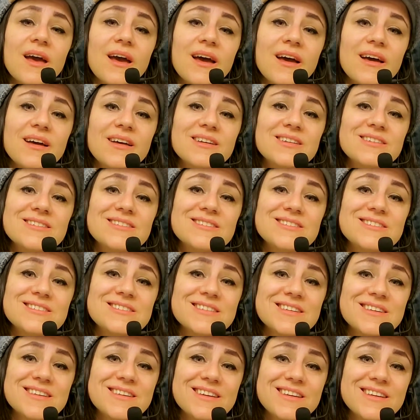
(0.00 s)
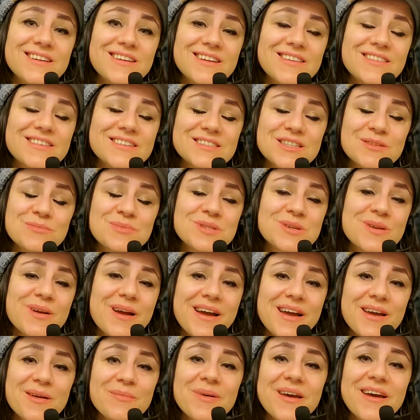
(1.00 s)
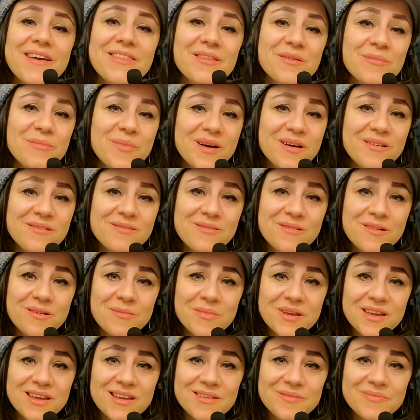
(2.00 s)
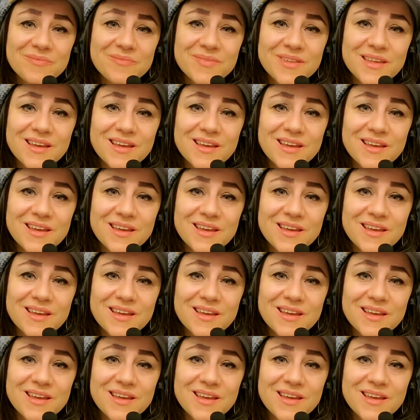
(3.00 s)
And hit the subscribe and the bell for me,